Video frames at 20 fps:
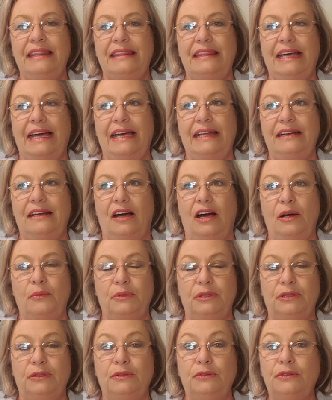that I
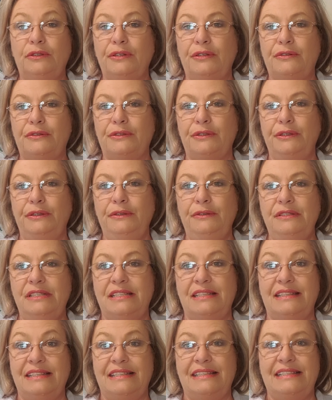would look through
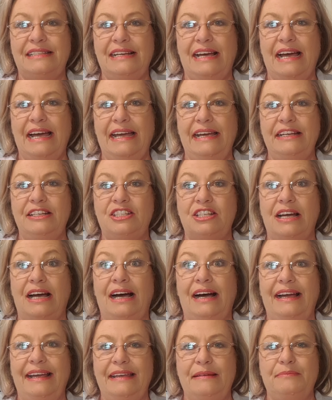to the stage
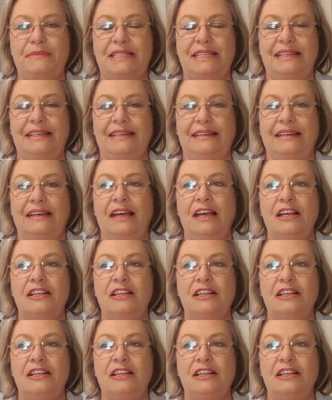are empty.